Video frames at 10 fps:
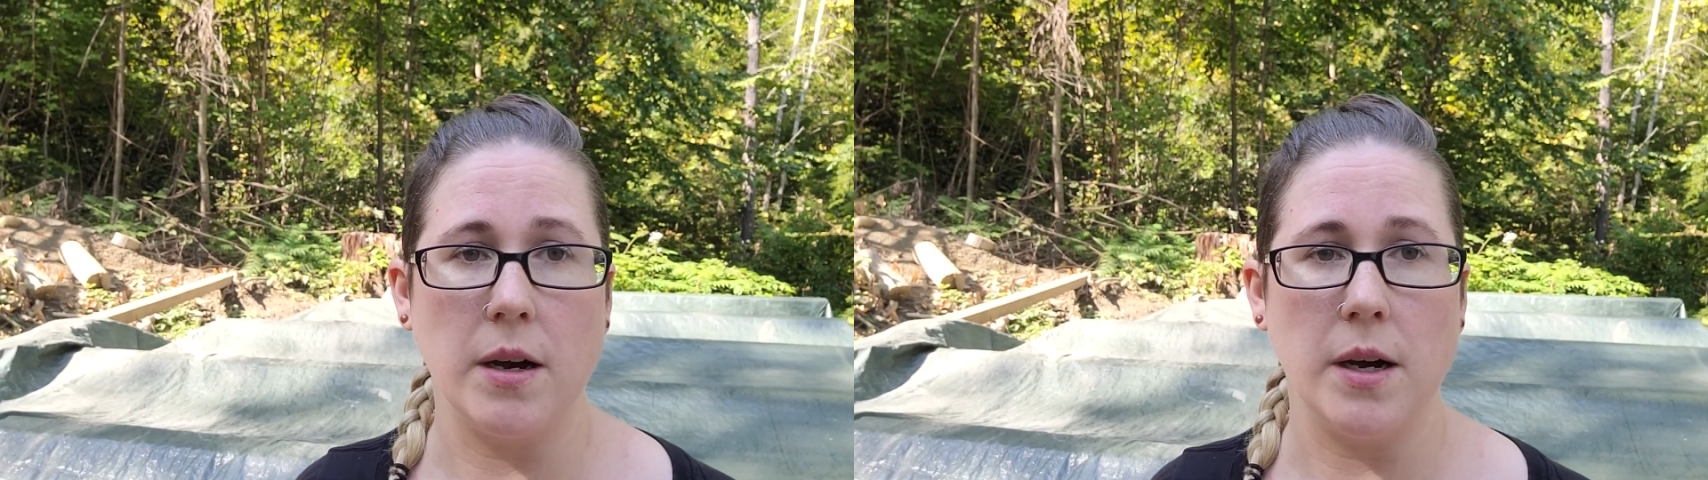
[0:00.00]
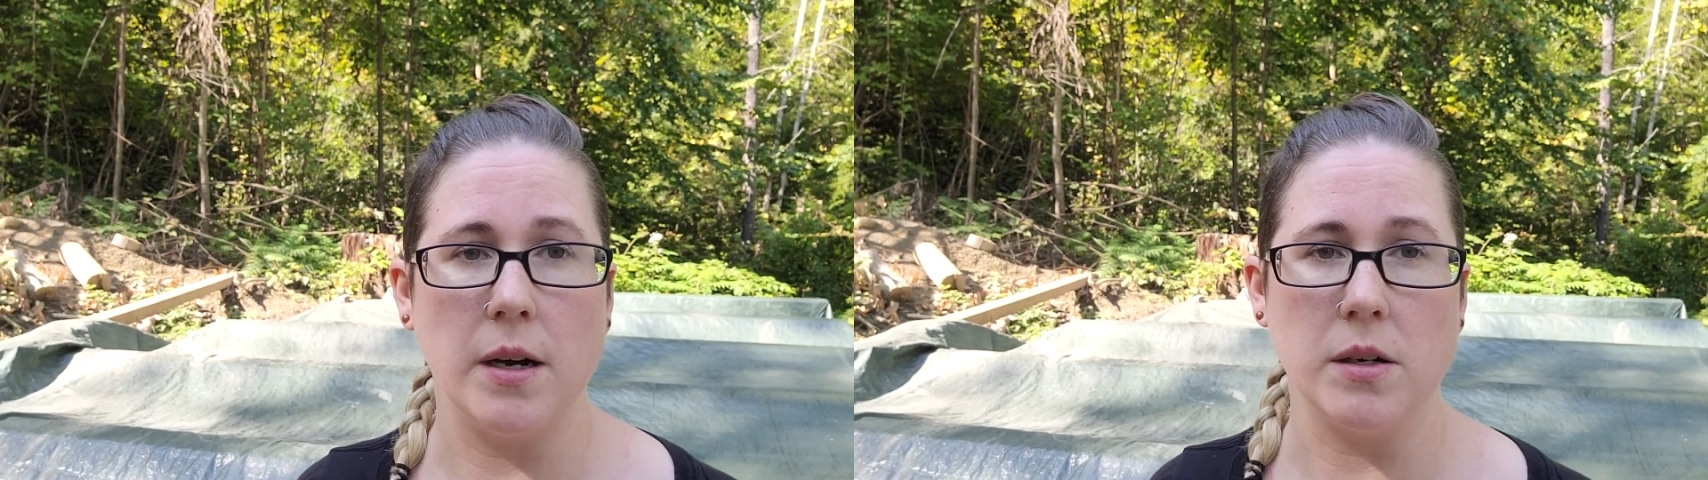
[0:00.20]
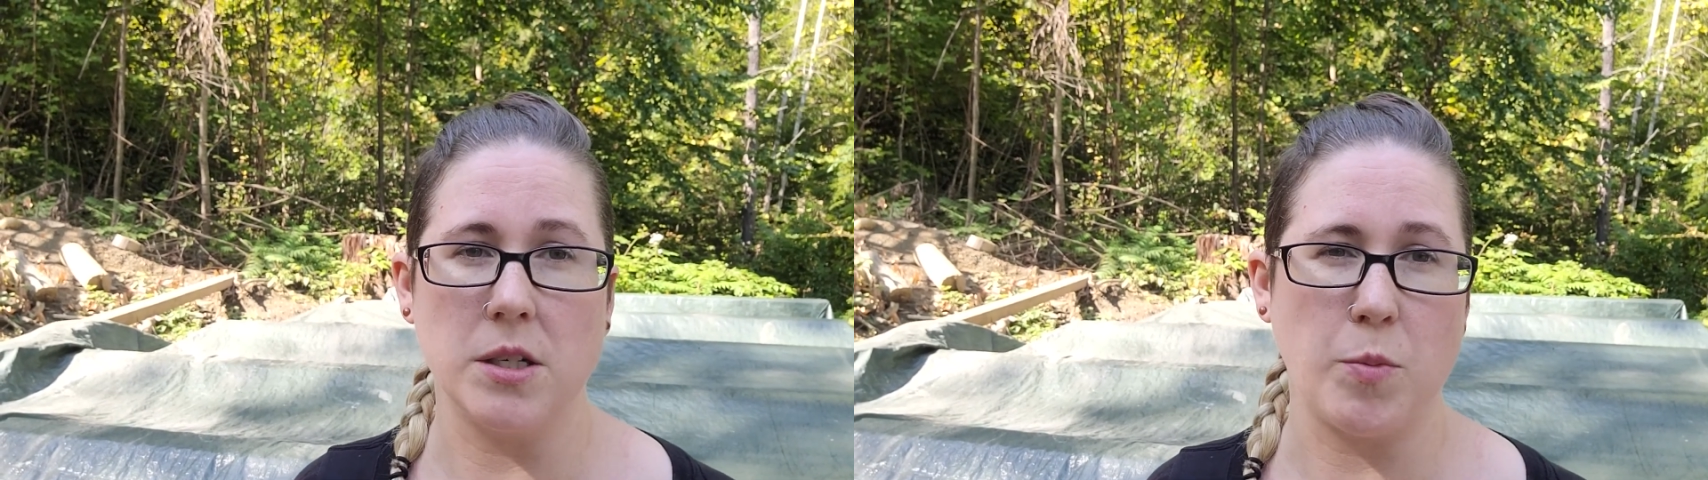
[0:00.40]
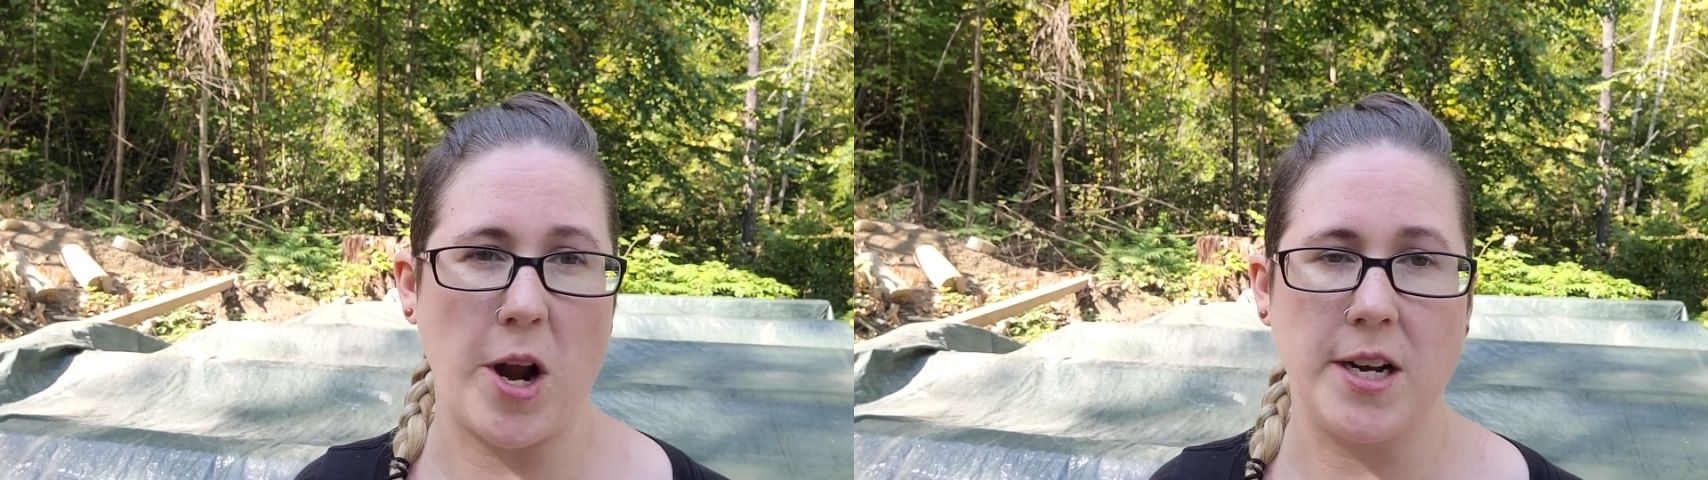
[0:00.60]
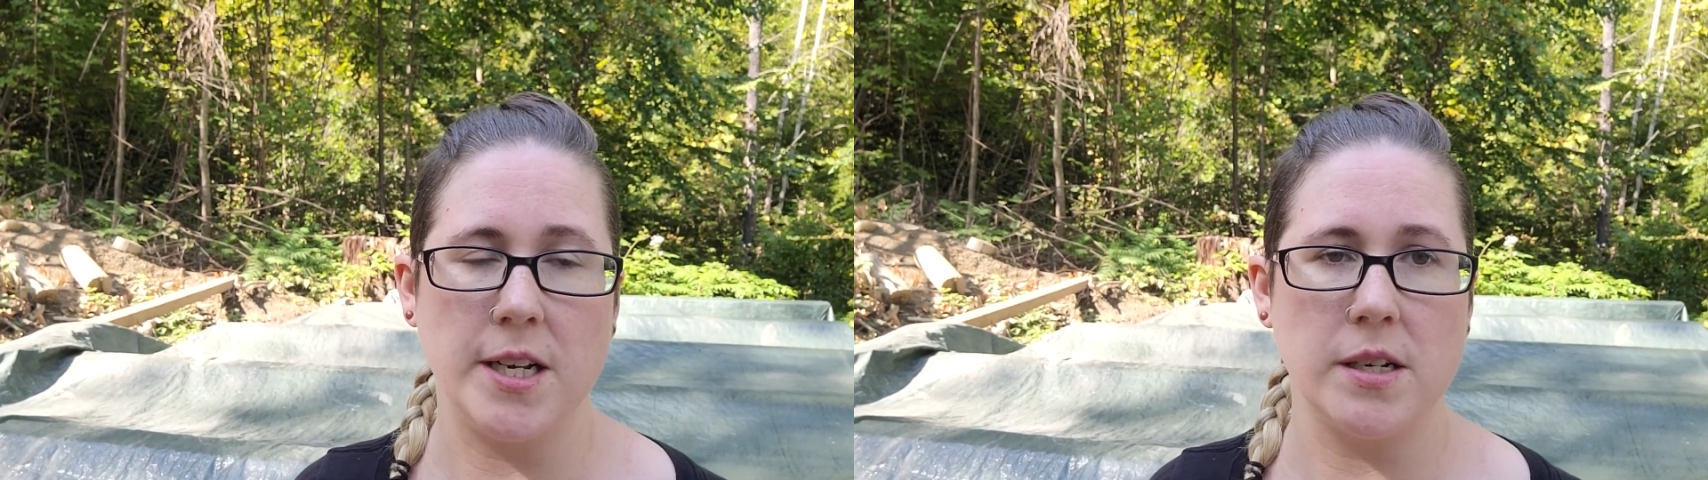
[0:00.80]
uh,
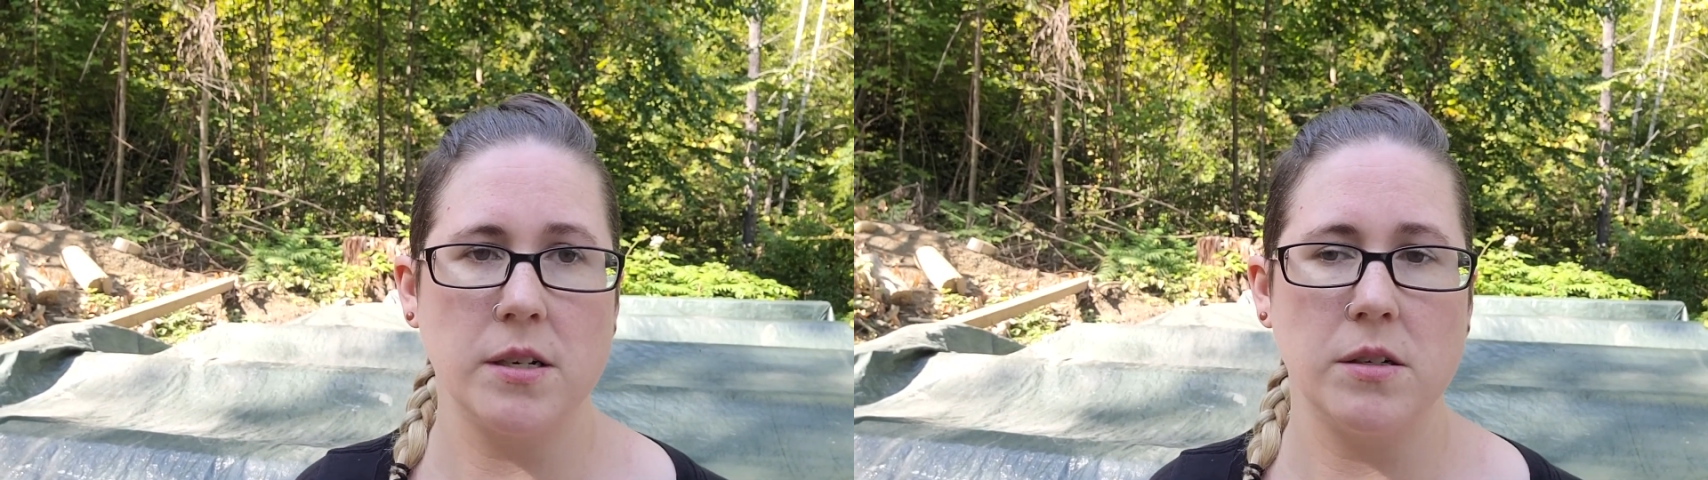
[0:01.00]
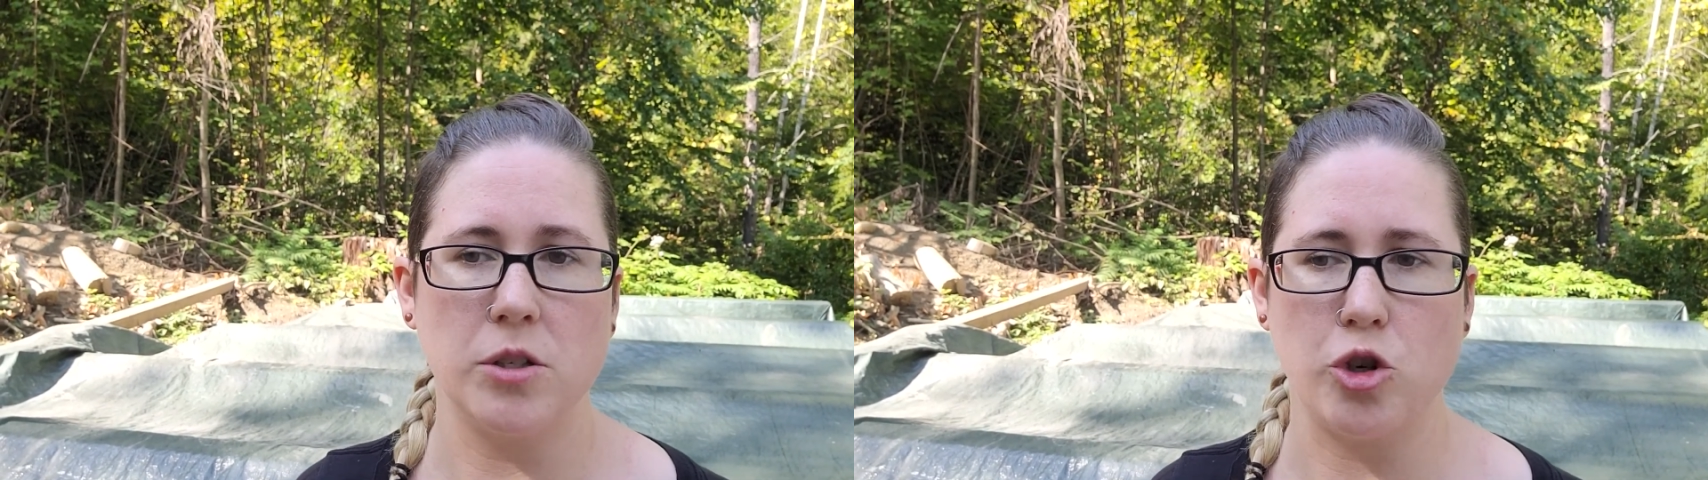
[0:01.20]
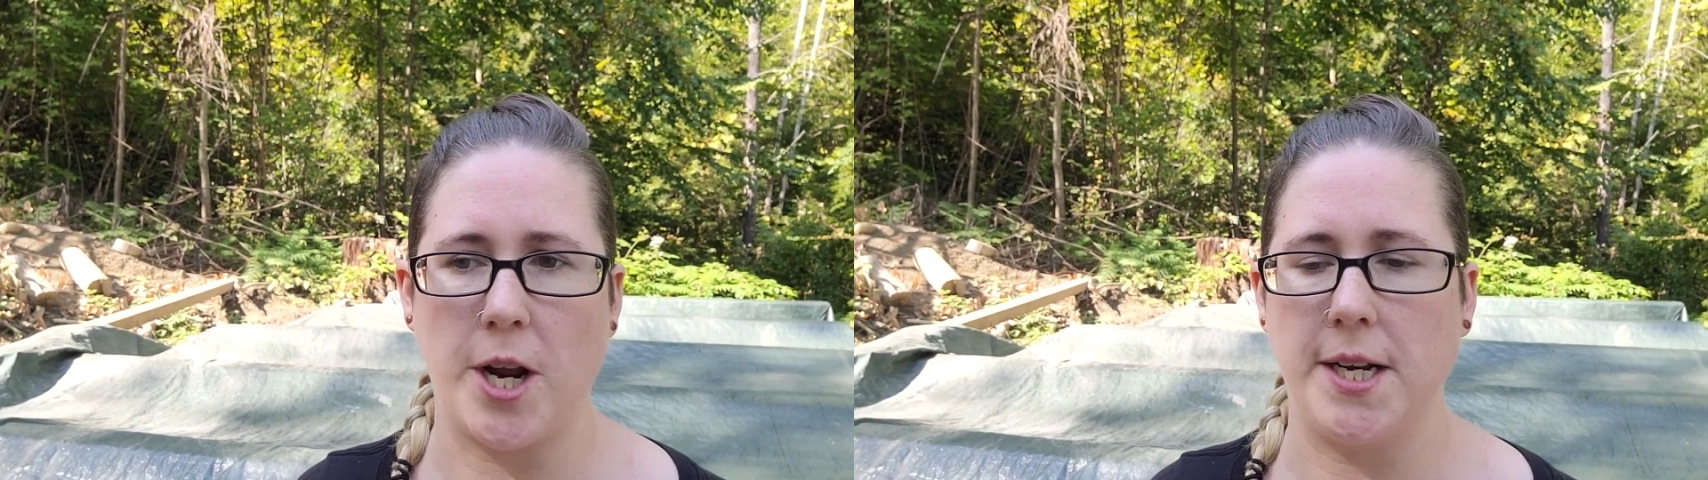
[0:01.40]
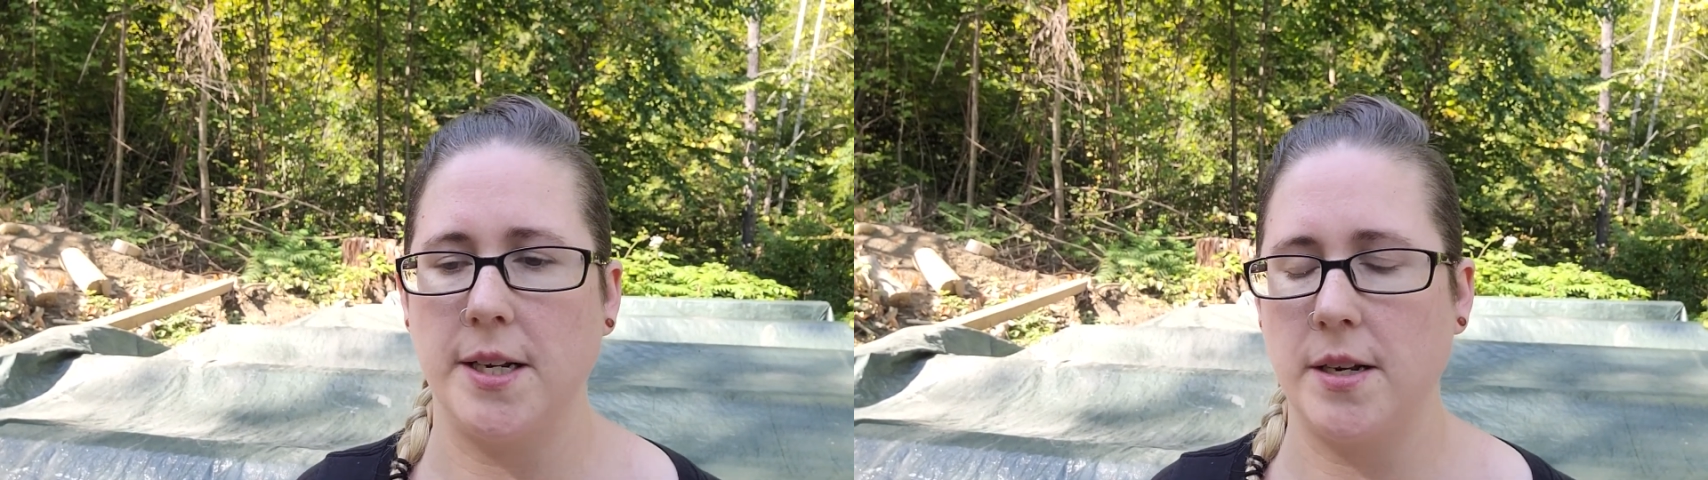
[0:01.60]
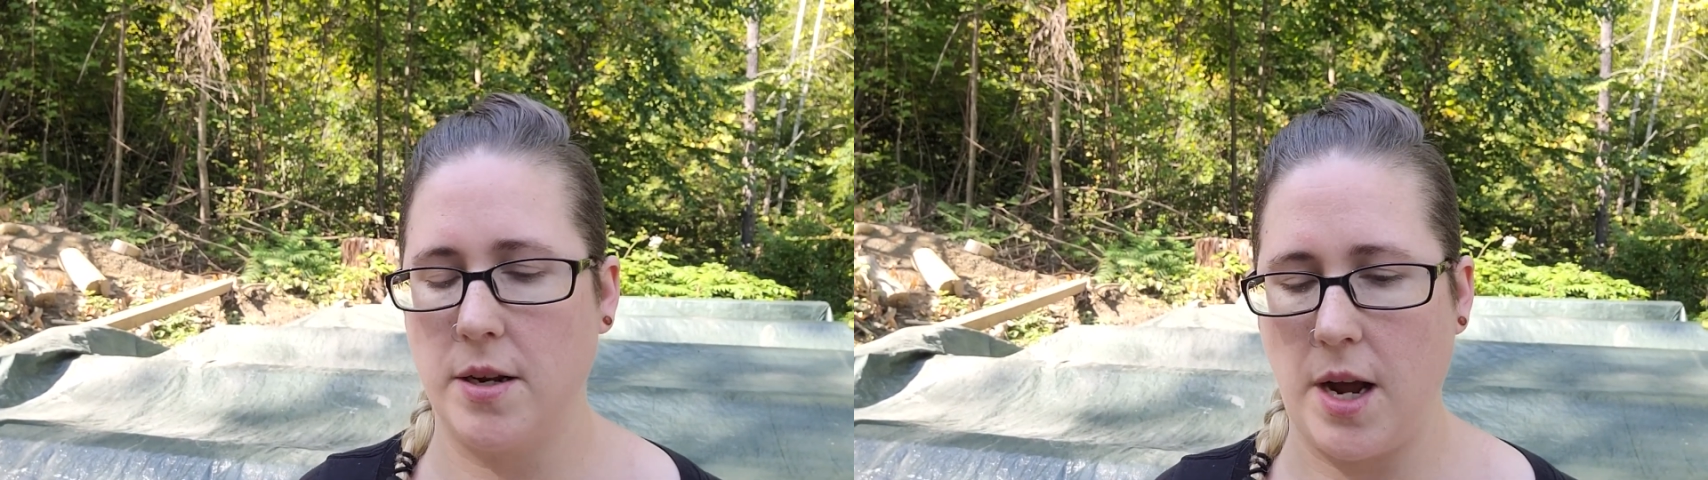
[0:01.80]
sprained it, strained it,